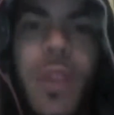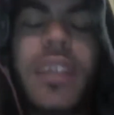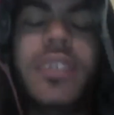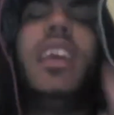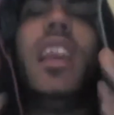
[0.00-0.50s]

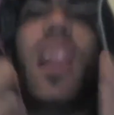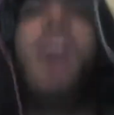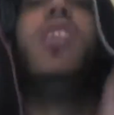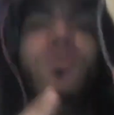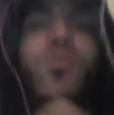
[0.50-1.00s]
say
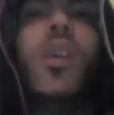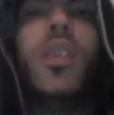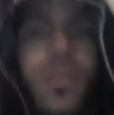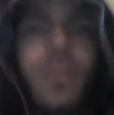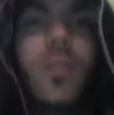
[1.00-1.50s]
Lux
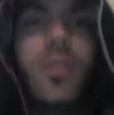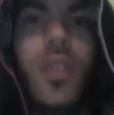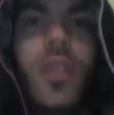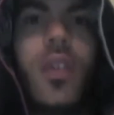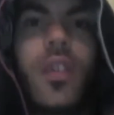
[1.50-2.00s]
won.
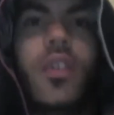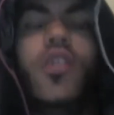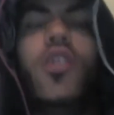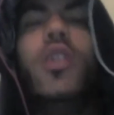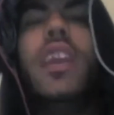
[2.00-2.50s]
You
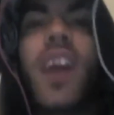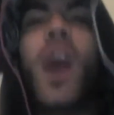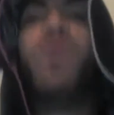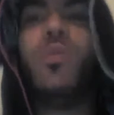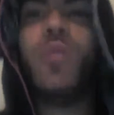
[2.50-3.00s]
know, they come
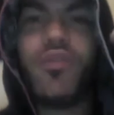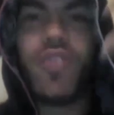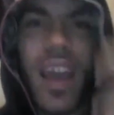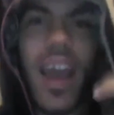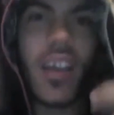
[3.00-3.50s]
from
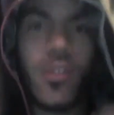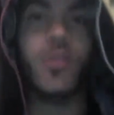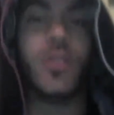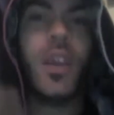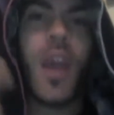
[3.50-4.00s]
different
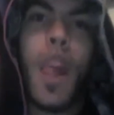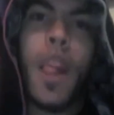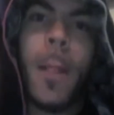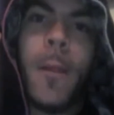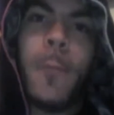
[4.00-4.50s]
angles.
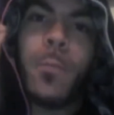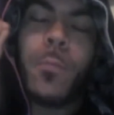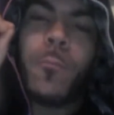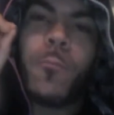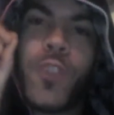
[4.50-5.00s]

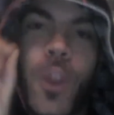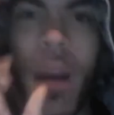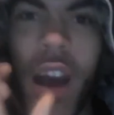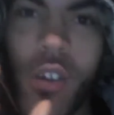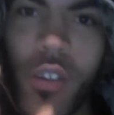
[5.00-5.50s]
For the
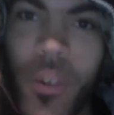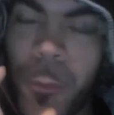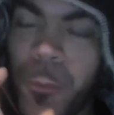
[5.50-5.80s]
battle,